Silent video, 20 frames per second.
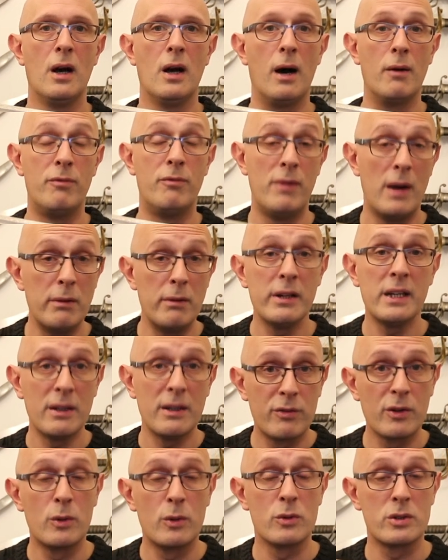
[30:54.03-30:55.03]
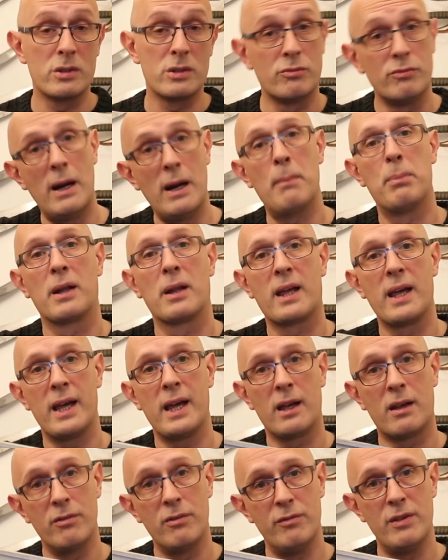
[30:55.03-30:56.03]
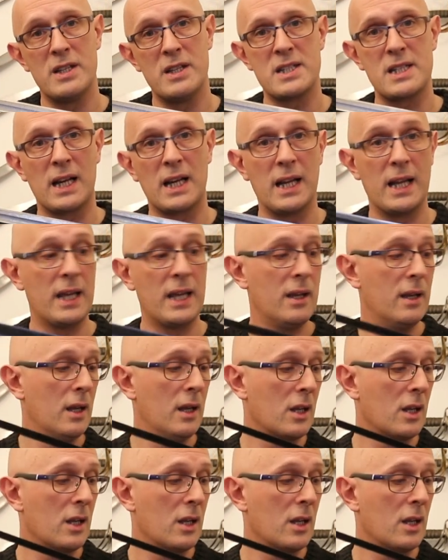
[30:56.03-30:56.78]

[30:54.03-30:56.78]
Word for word: are very difficult to replicate convincingly,